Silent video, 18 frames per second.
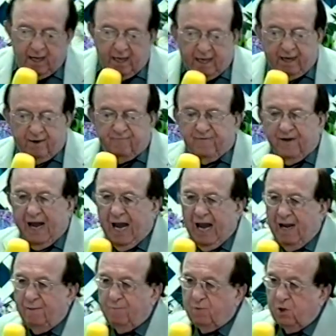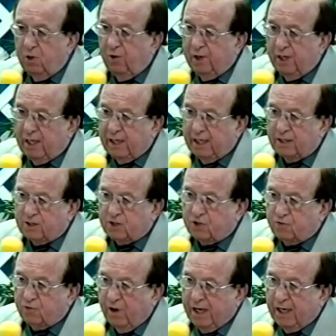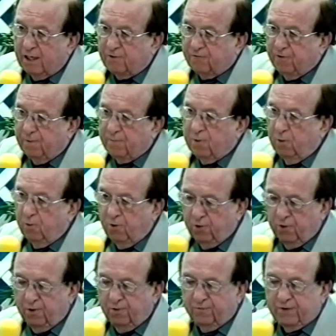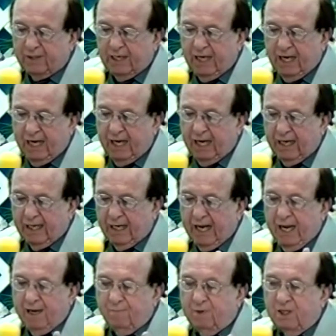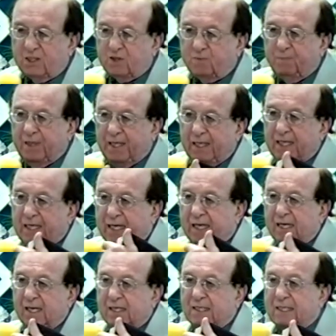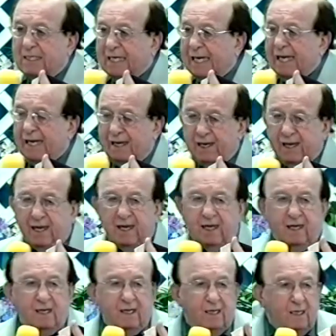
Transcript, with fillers: If I'm going to get strength from the Word of God, I must be in it daily.